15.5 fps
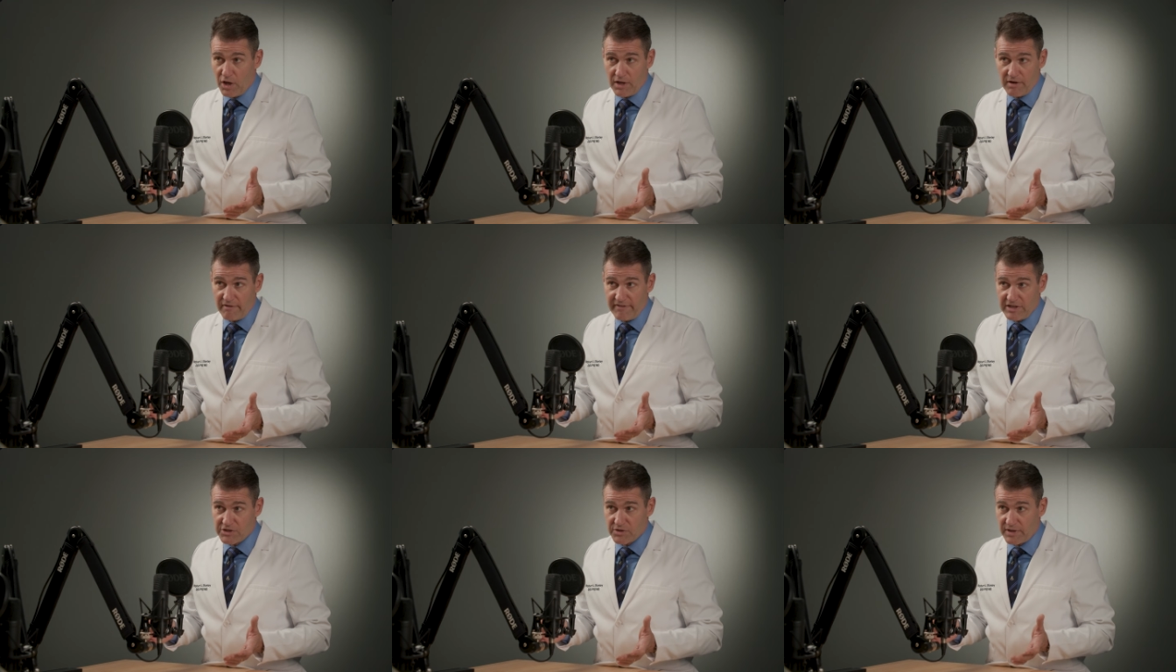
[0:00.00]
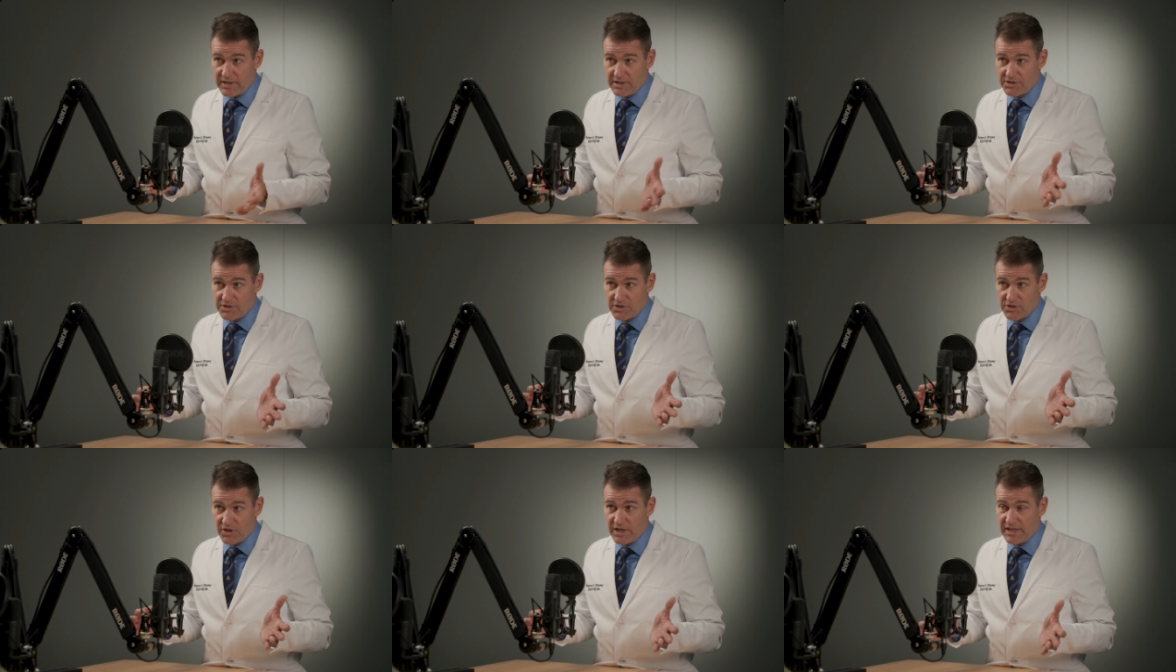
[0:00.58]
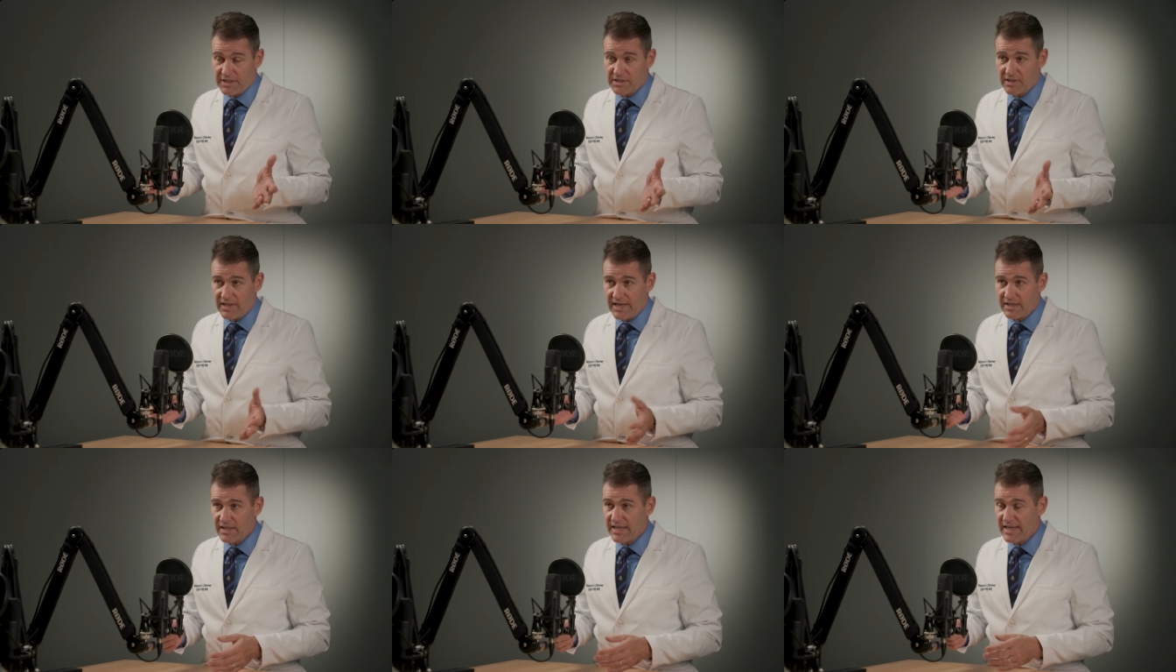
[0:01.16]
and eventually it's just going to get to
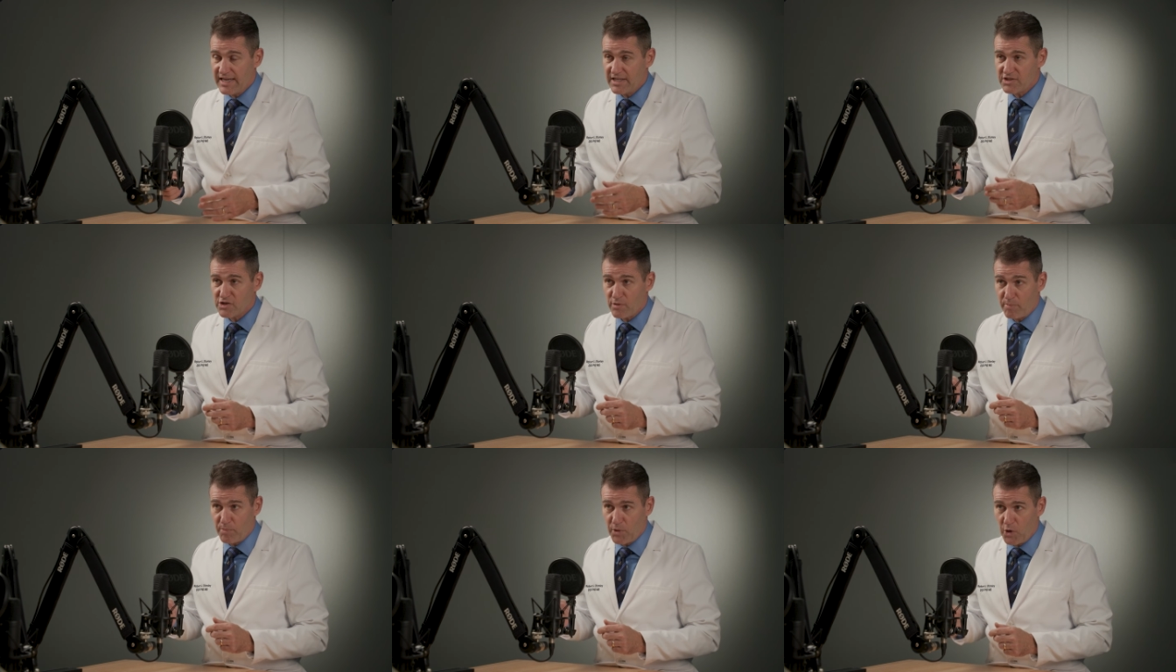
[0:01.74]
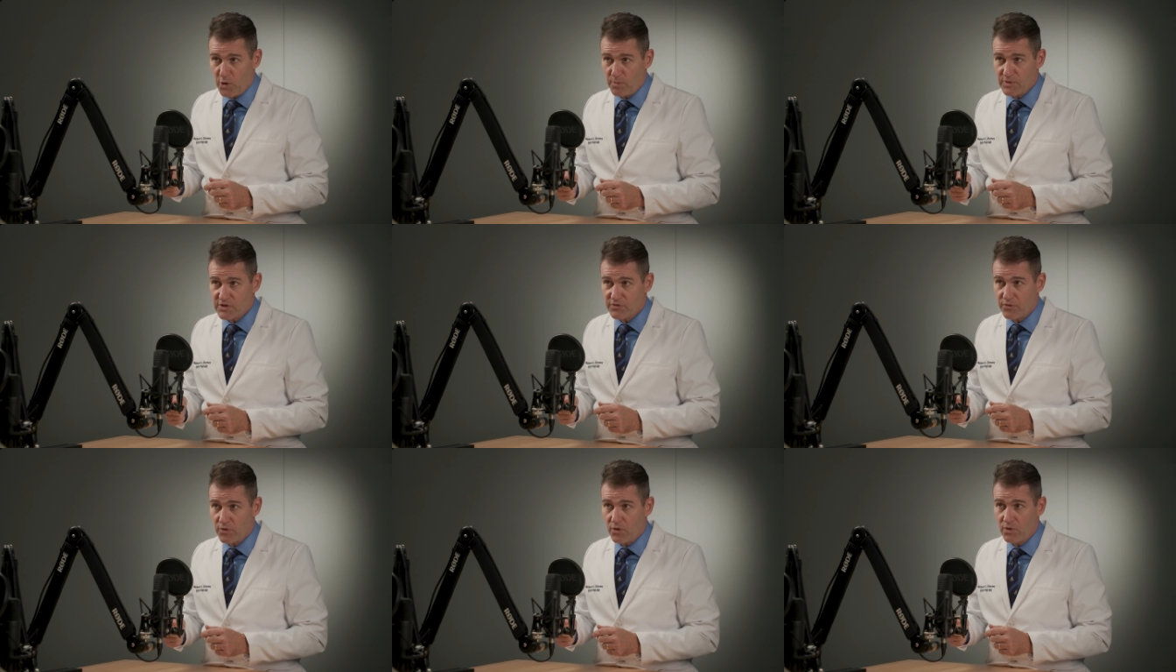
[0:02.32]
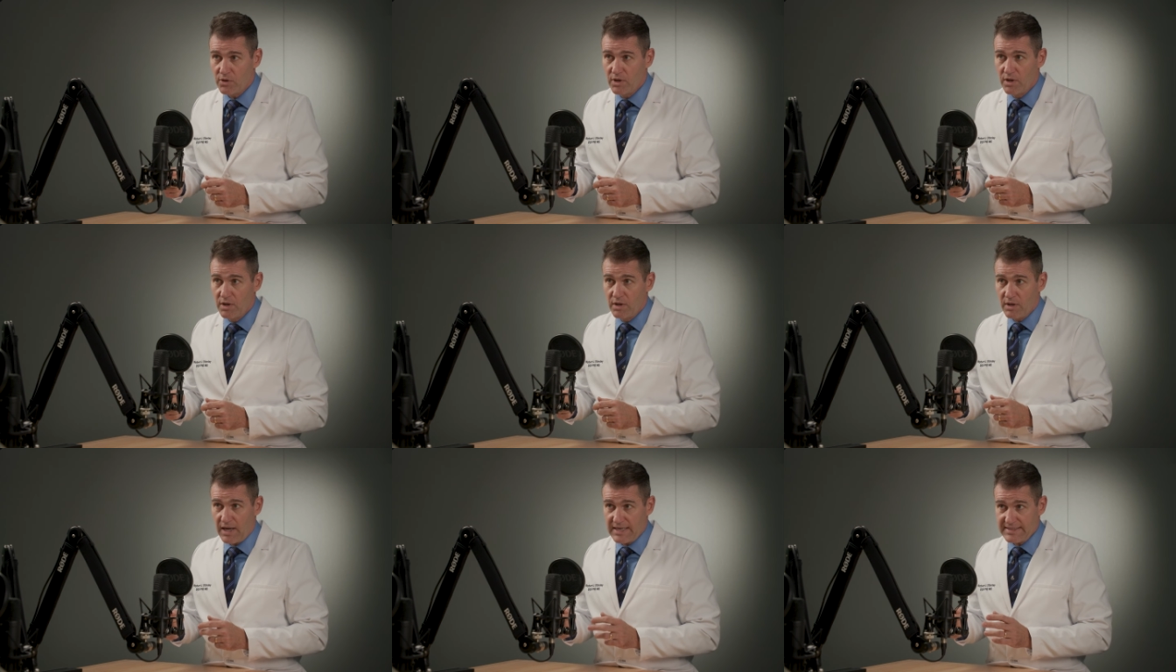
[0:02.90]
length. It's a purposeful
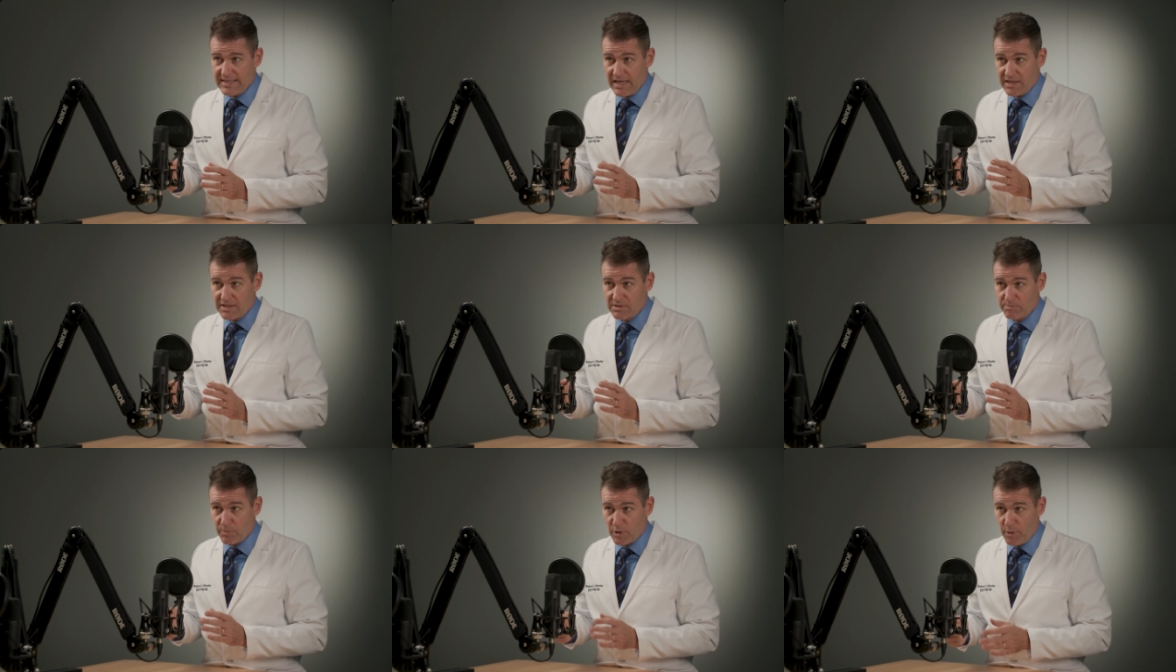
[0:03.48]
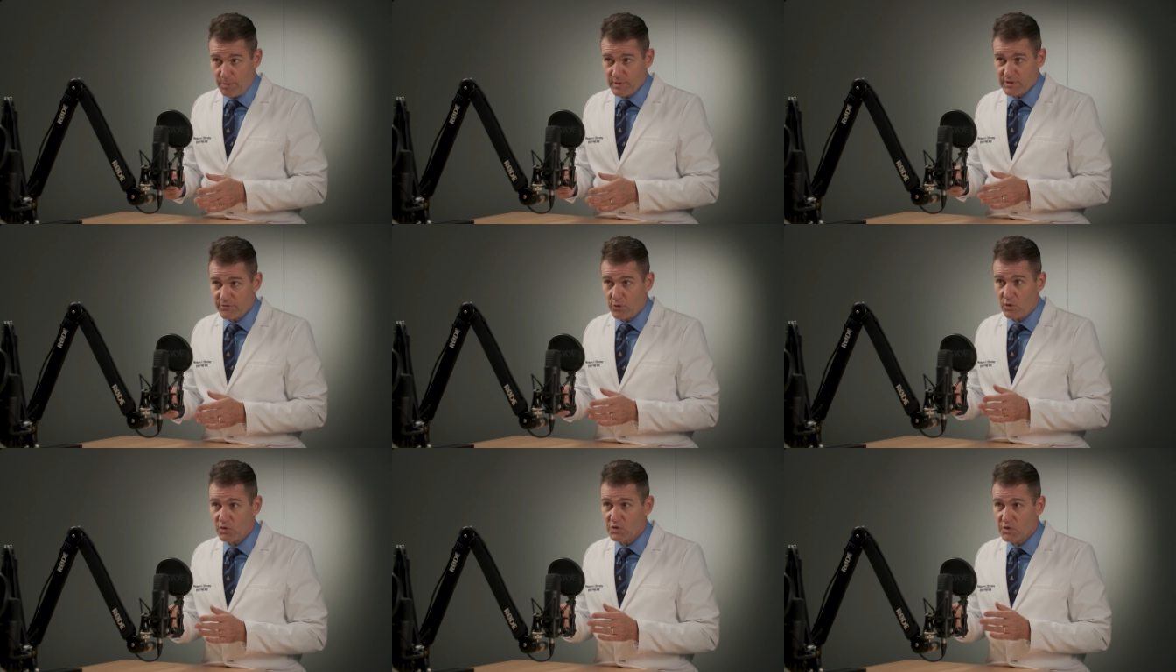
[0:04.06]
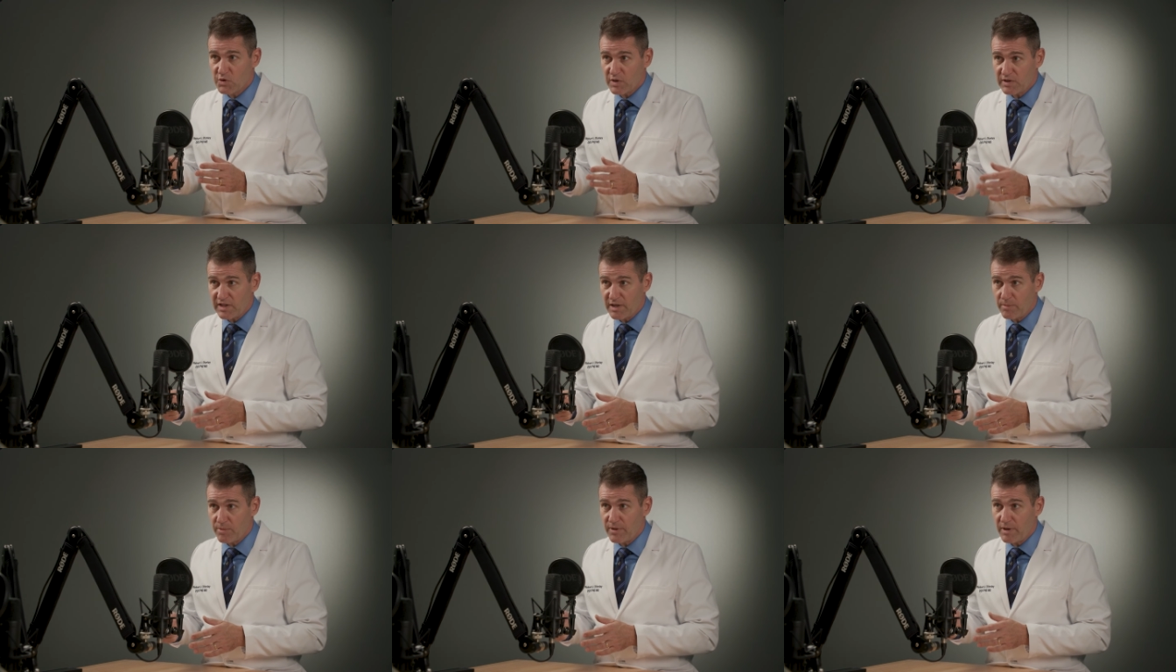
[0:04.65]
I say a purposeful,
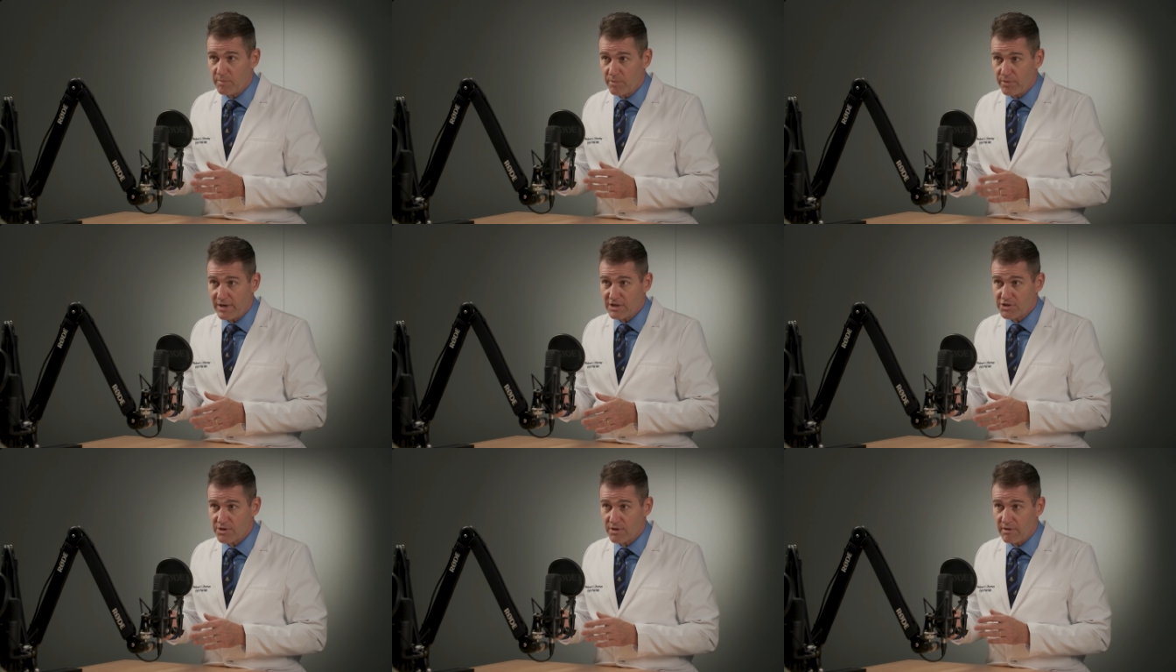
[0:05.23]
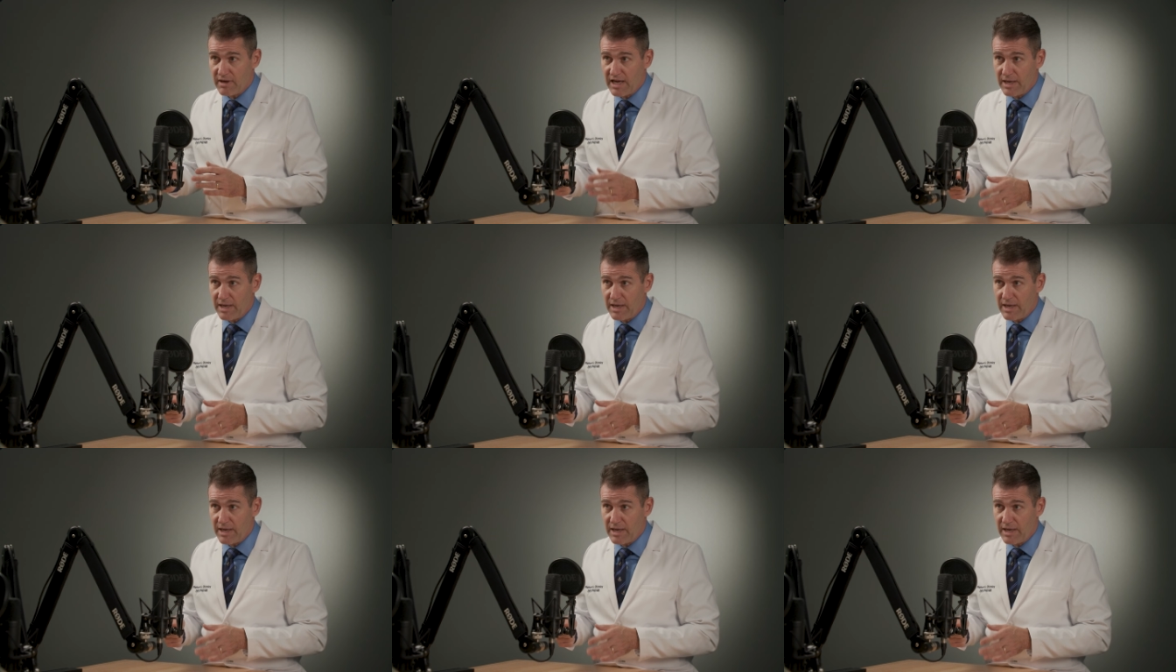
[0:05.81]
deliberate pressure